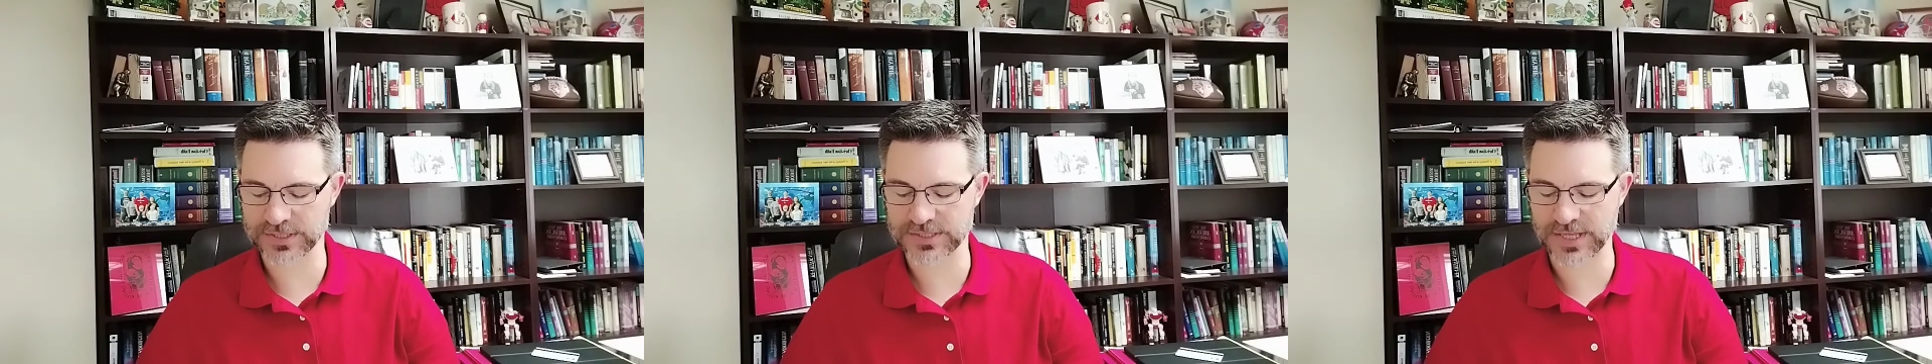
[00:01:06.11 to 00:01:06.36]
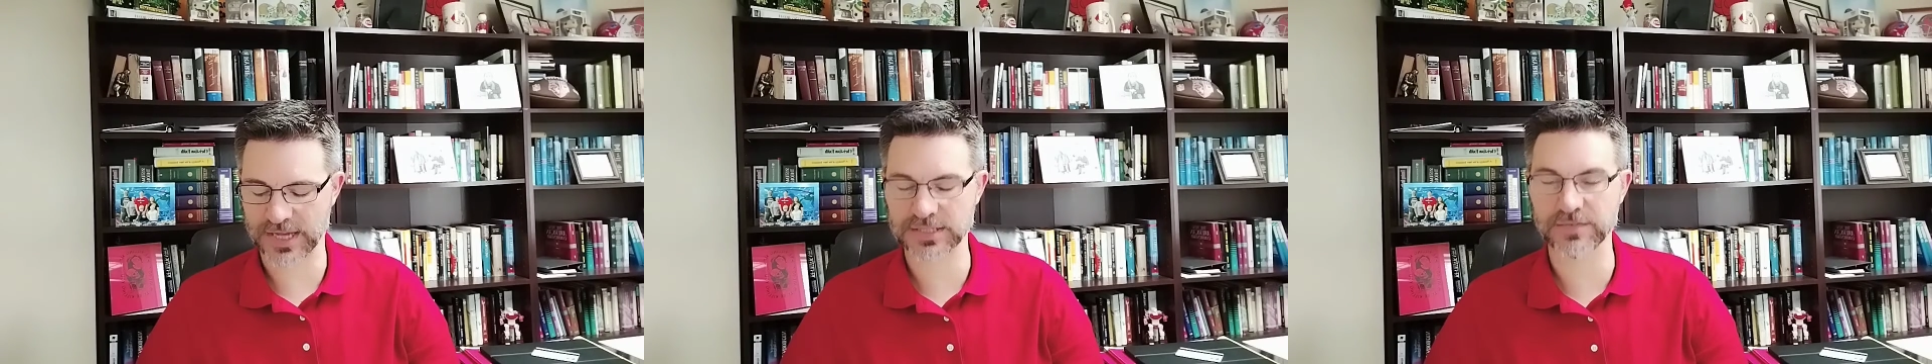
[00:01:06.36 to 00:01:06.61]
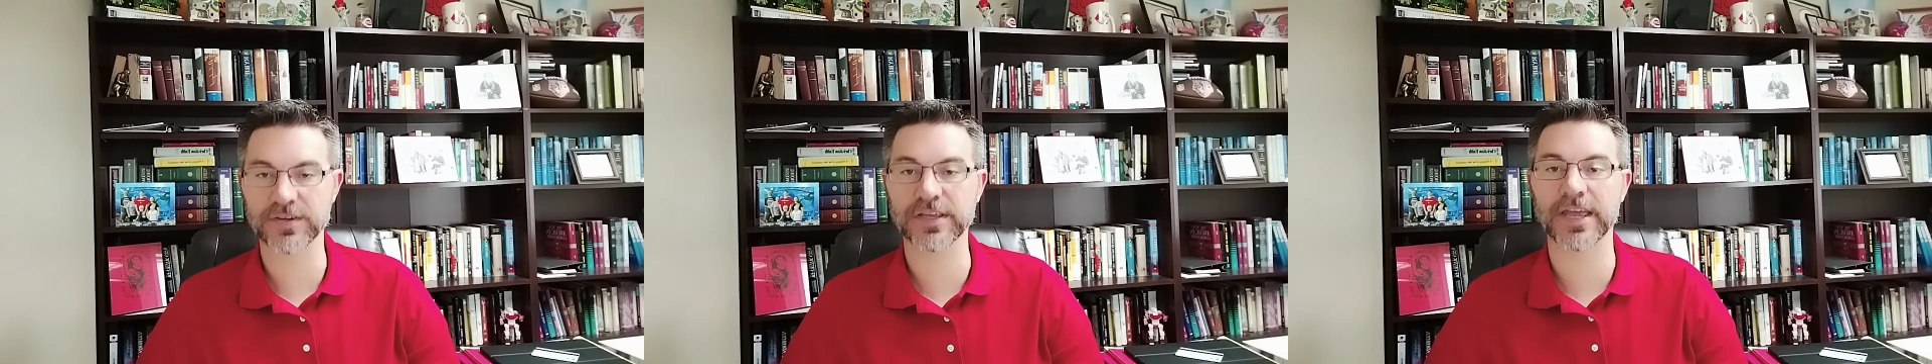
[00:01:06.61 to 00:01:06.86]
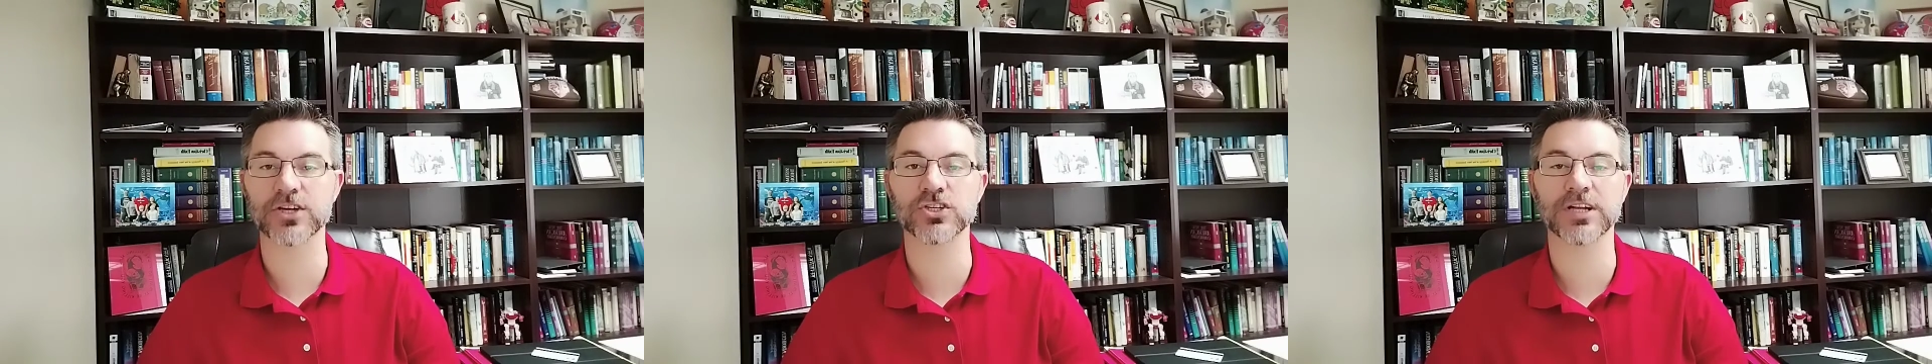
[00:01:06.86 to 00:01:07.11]
in
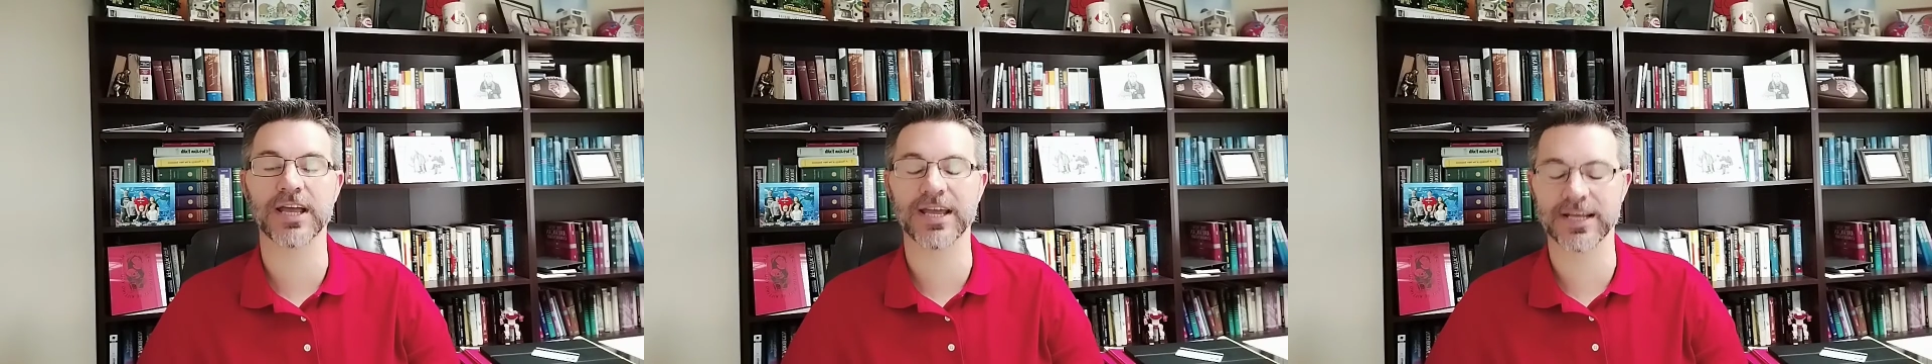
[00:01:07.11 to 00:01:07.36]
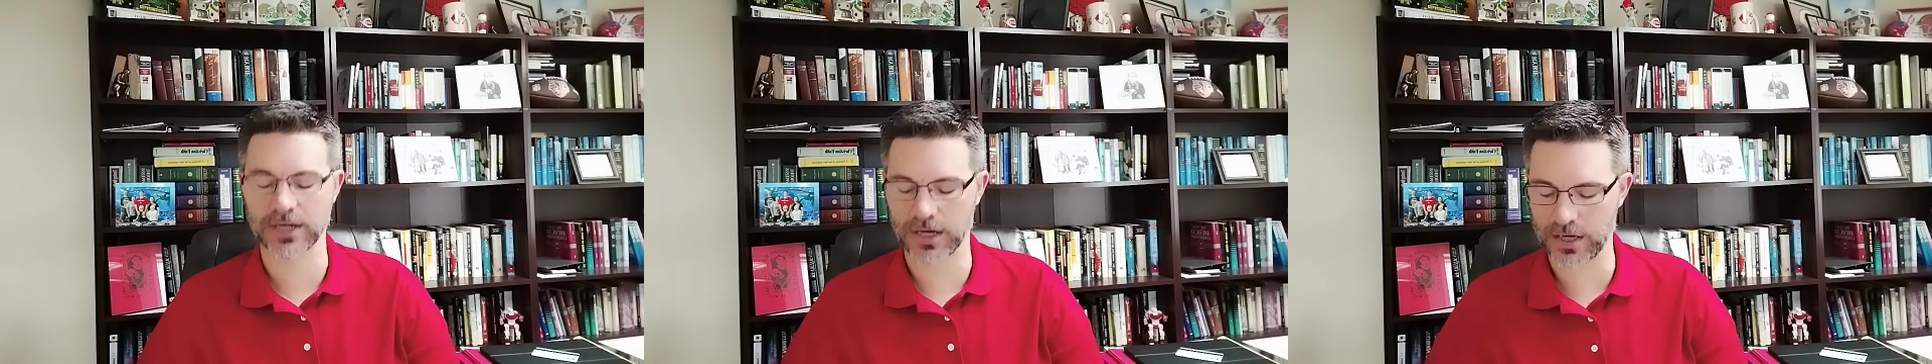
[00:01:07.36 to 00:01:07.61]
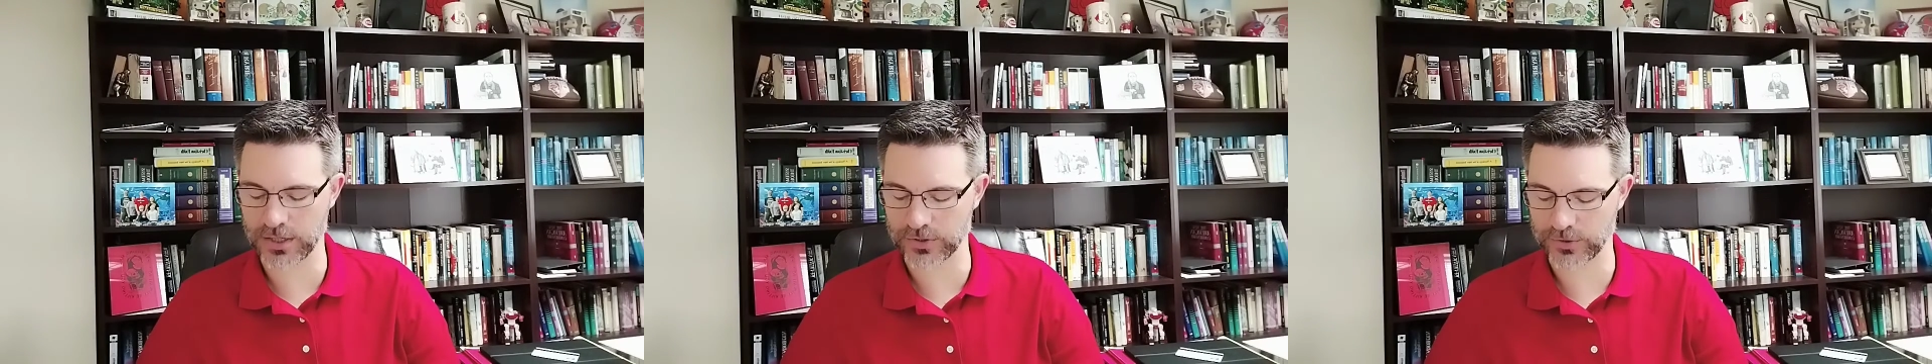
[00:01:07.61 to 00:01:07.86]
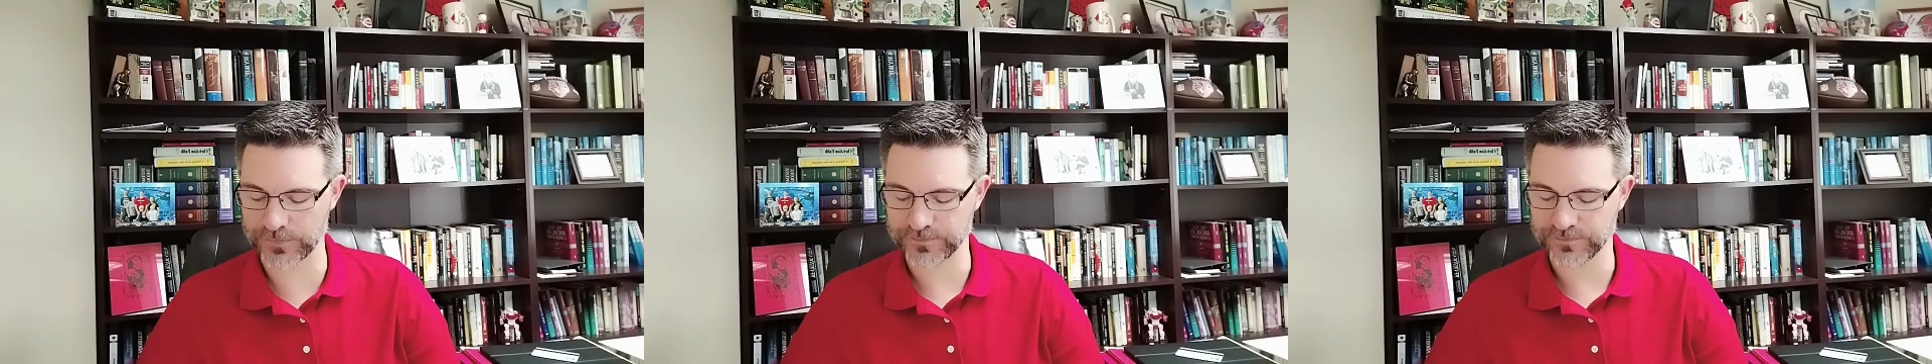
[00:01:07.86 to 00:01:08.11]
sanctification and
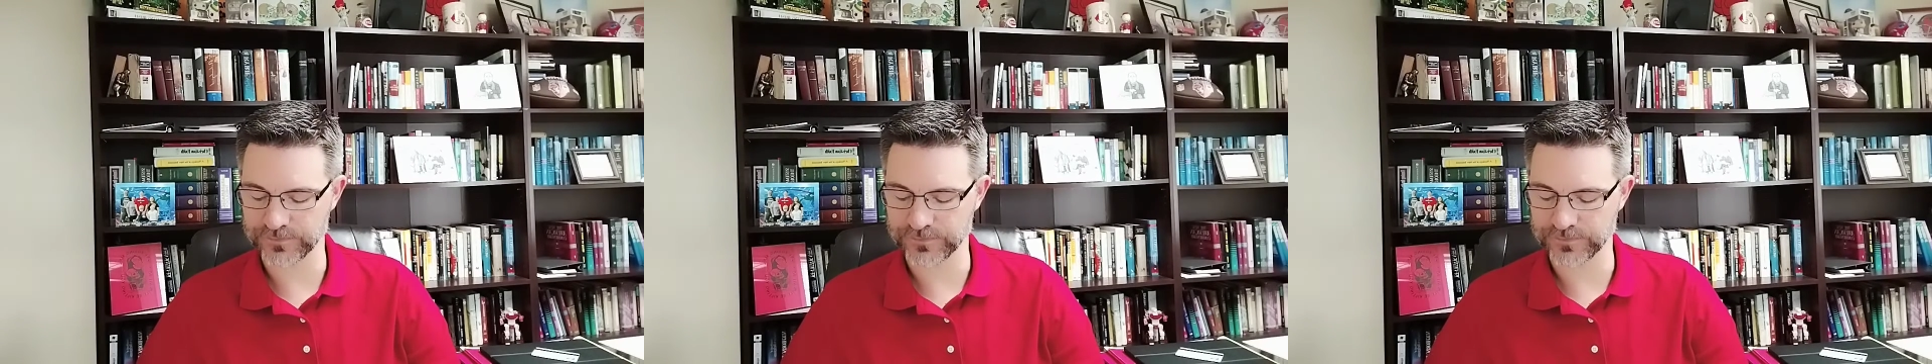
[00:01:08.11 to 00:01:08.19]
honor,